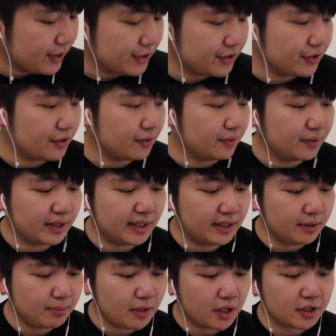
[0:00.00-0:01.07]
So in
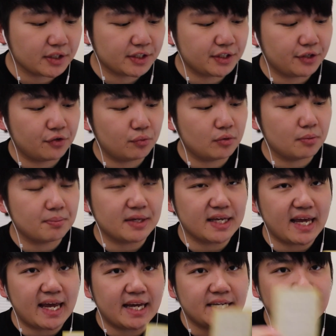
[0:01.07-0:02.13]
the box, there will be
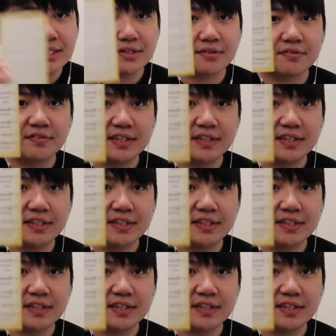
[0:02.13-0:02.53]
8 of